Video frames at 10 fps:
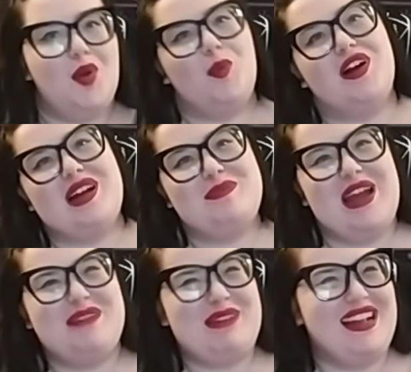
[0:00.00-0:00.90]
Welcome
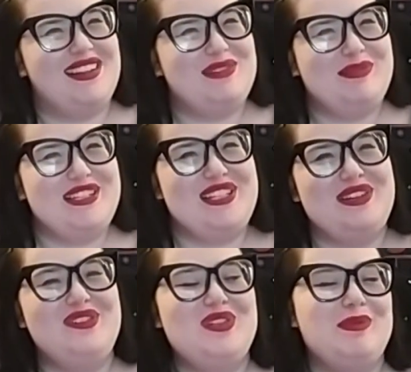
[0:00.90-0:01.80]
back, pile number
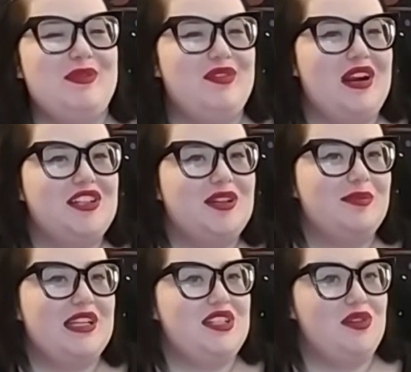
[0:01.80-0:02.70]
2. So before I
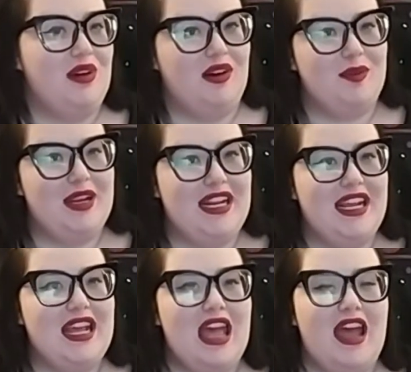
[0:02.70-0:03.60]
jump into our
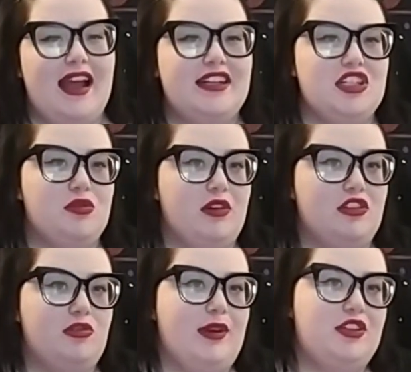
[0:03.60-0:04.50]
reading, I just wanted
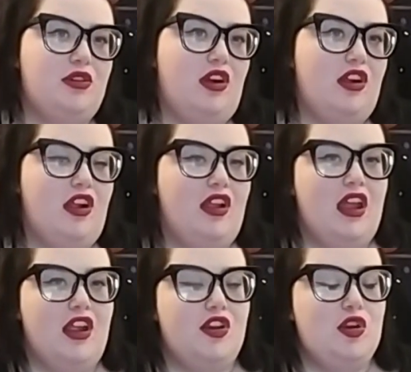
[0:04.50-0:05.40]
to remind you all
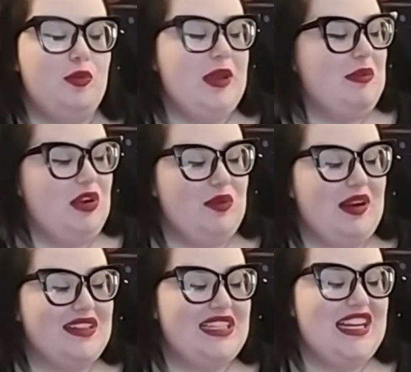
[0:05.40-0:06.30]
new people
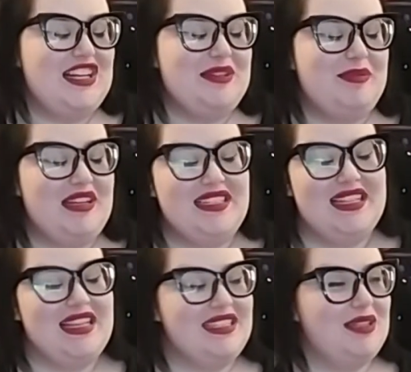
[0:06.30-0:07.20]
around here to please
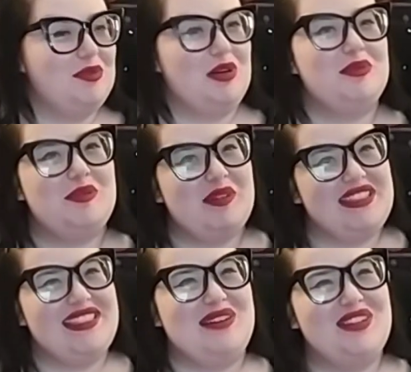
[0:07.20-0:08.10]
hit that subscription
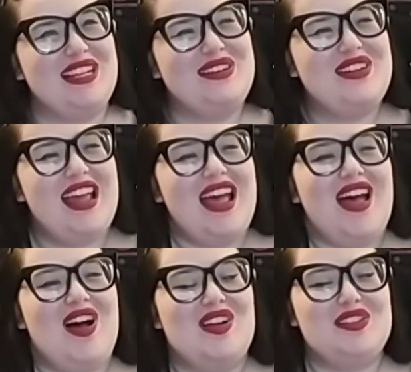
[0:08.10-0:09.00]
button down below.
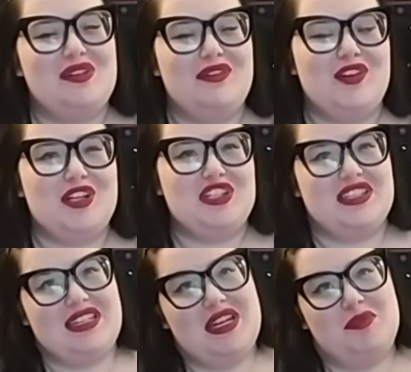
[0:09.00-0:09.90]
Also, if you're
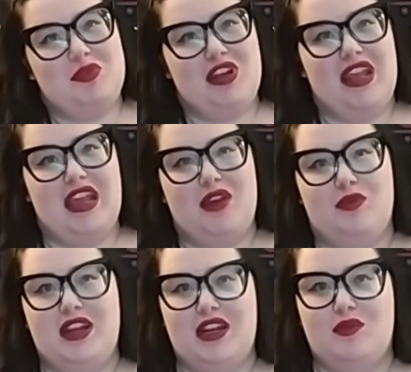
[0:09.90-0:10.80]
interested in booking a
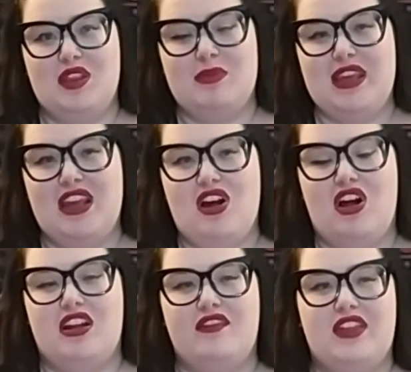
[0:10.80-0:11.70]
reading with me,
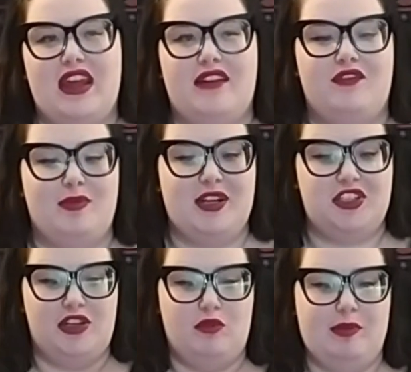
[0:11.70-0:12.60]
all of that
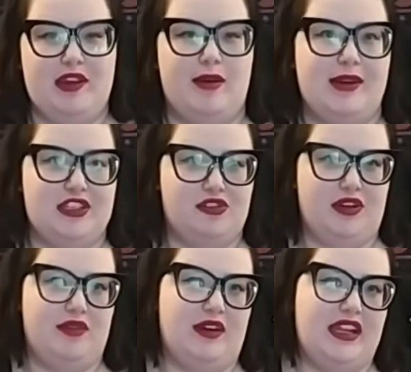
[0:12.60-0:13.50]
information will be on my
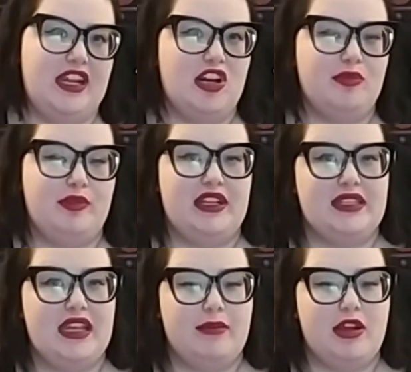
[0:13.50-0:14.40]
screen right here.
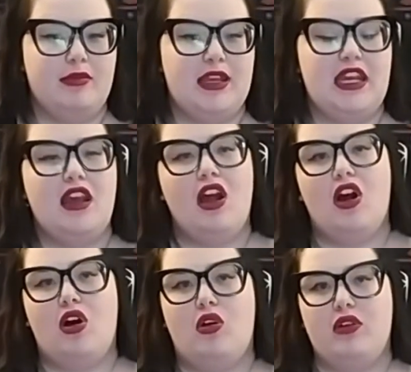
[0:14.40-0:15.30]
Please email me,
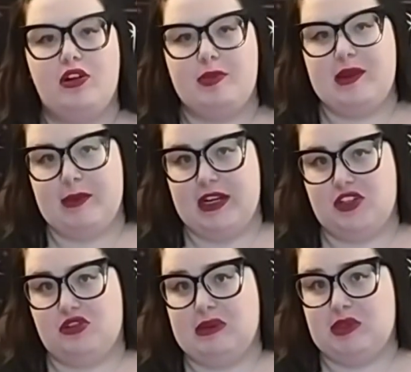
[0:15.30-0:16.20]
or it'll be in my
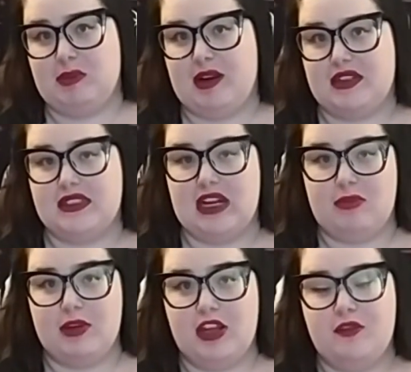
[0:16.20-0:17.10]
description box
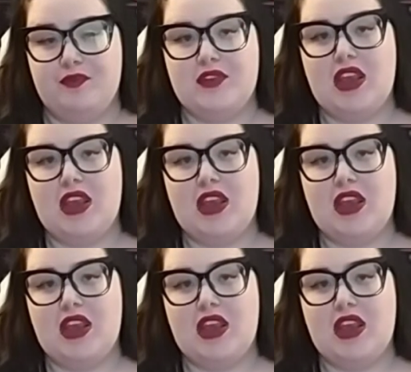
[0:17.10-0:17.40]
down below.